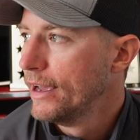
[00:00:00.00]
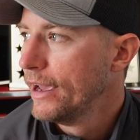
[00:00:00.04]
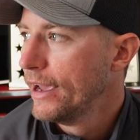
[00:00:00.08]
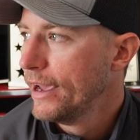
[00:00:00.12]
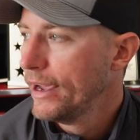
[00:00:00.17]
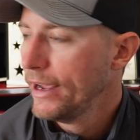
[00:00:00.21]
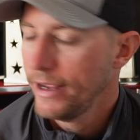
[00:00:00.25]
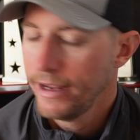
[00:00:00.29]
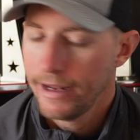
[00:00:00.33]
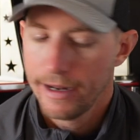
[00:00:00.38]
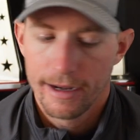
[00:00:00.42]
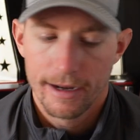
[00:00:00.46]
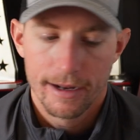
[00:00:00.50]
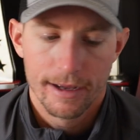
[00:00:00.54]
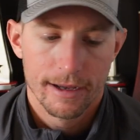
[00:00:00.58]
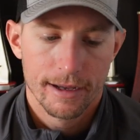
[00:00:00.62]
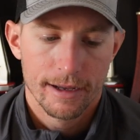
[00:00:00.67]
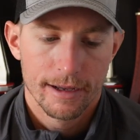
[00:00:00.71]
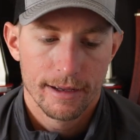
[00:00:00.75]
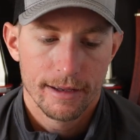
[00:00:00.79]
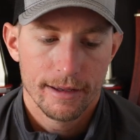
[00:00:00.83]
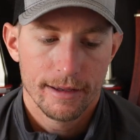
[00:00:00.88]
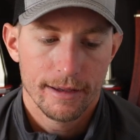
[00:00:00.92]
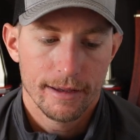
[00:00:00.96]
And
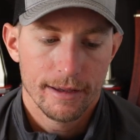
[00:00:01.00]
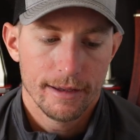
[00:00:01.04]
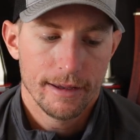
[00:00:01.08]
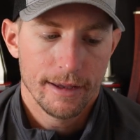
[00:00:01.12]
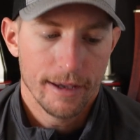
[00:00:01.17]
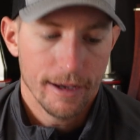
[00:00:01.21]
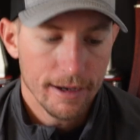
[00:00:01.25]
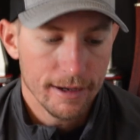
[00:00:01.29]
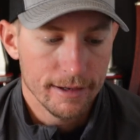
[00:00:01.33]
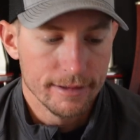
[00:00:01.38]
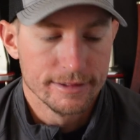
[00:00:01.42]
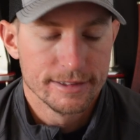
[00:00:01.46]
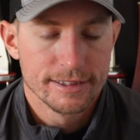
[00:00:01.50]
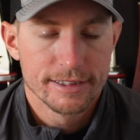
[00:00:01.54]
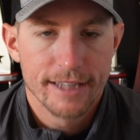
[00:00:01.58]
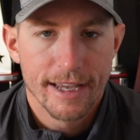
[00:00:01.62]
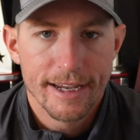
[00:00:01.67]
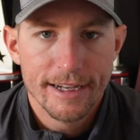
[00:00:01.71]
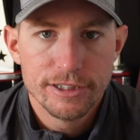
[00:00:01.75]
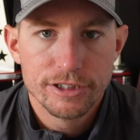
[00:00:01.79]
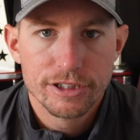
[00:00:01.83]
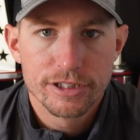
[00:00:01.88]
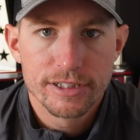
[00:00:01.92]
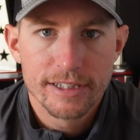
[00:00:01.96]
yeah,
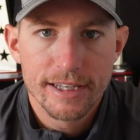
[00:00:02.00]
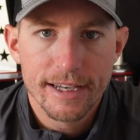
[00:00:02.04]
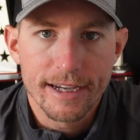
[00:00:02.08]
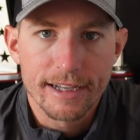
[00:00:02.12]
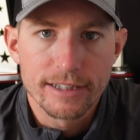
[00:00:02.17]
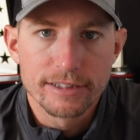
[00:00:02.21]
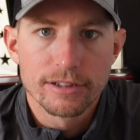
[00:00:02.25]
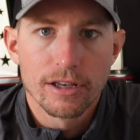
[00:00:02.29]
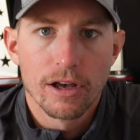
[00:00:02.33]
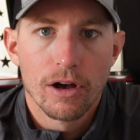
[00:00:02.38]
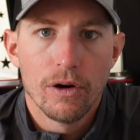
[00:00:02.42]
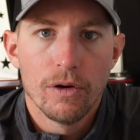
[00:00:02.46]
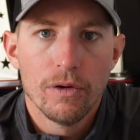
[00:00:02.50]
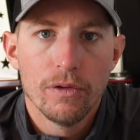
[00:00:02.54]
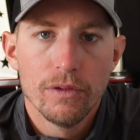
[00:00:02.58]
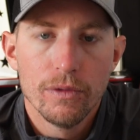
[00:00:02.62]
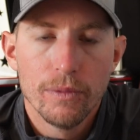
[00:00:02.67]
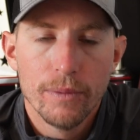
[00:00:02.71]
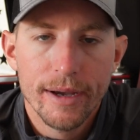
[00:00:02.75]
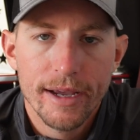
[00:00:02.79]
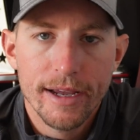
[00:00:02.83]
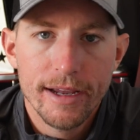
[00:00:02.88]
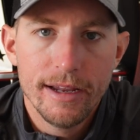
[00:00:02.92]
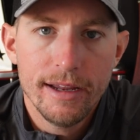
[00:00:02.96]
stage 6 all the
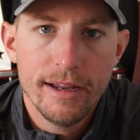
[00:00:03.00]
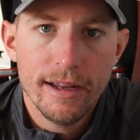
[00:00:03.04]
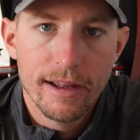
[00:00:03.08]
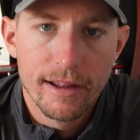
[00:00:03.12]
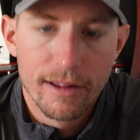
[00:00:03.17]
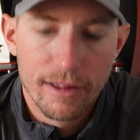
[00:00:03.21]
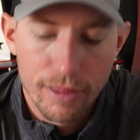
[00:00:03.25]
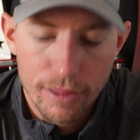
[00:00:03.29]
way